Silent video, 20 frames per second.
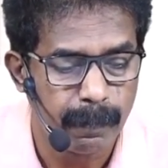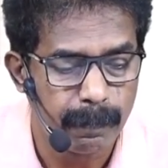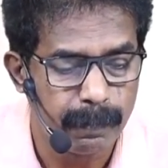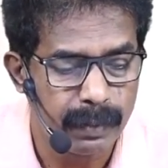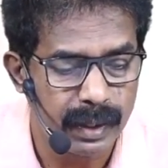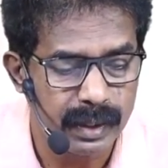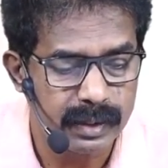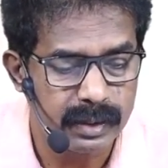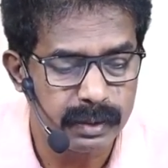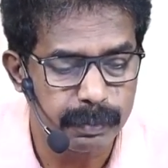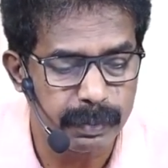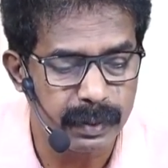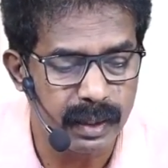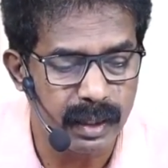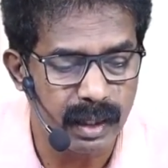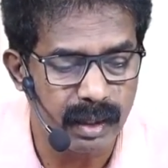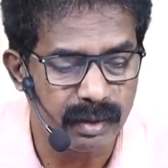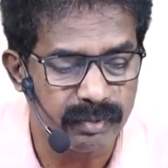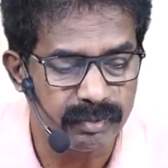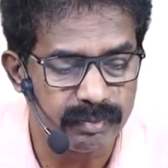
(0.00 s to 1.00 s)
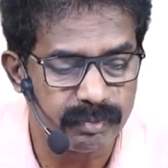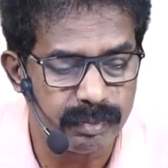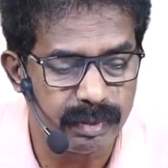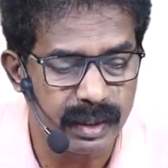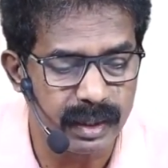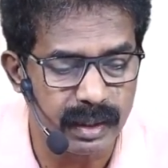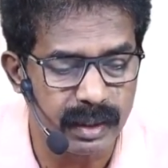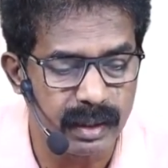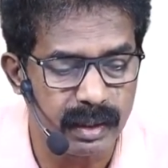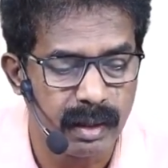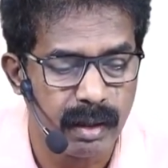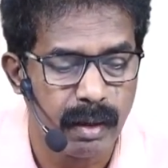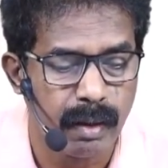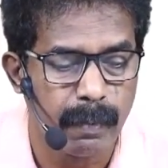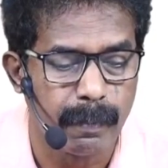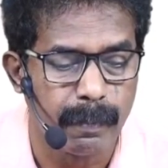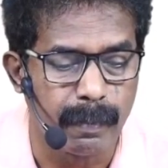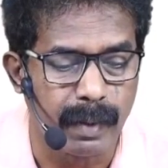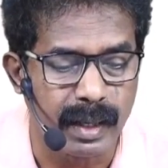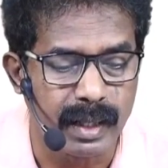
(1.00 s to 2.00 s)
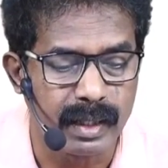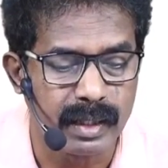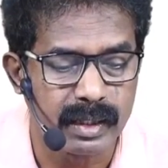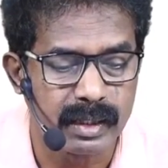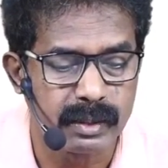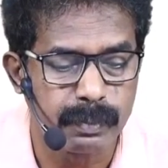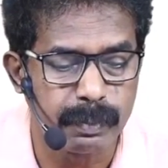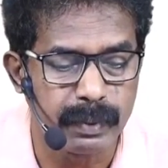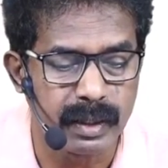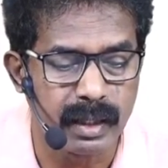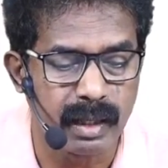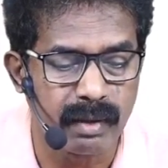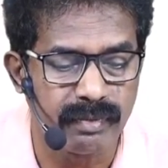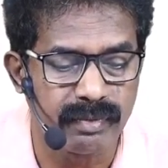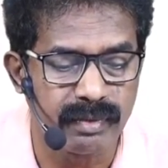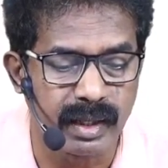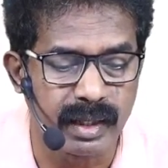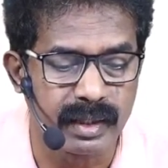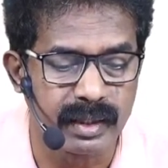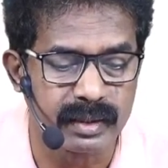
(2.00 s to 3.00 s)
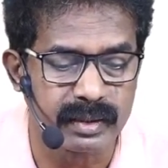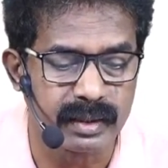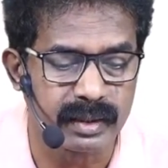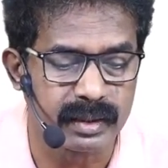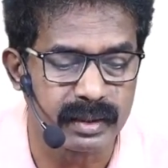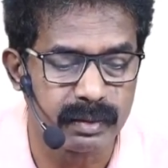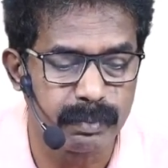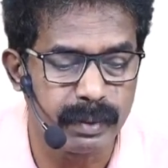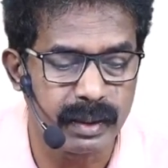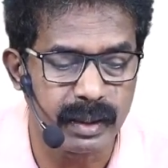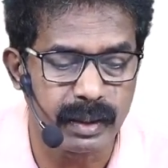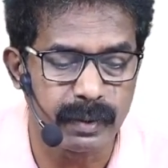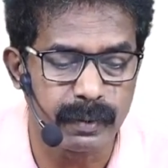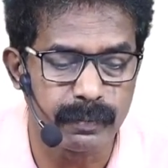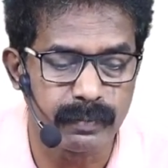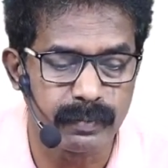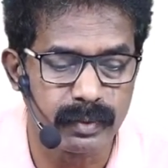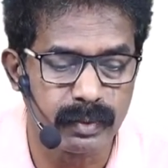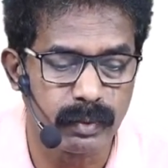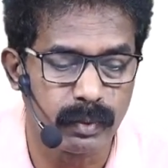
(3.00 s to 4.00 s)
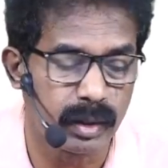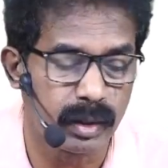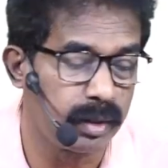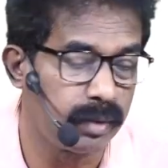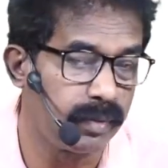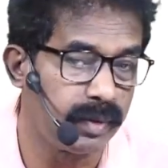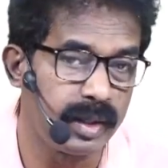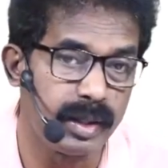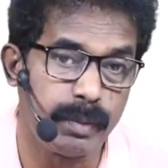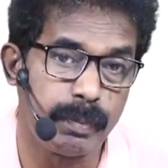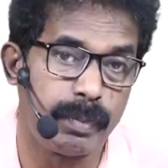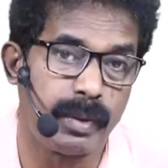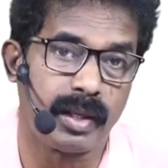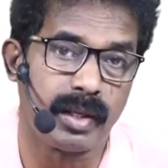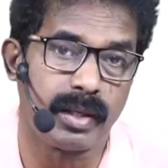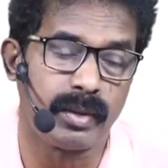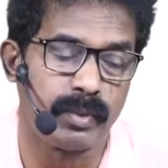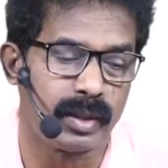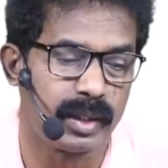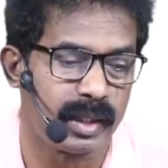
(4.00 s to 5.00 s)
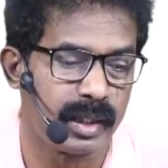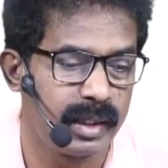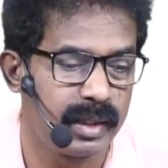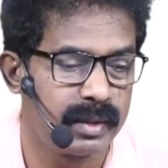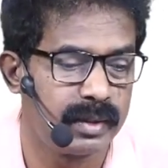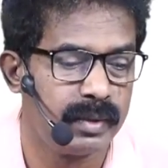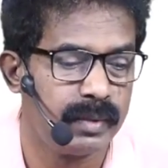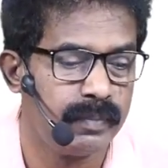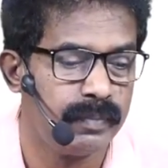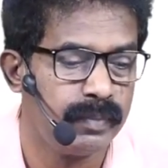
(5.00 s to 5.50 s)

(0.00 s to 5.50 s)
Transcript: plus P of B minus P of A intersection B. One of the very important one, right?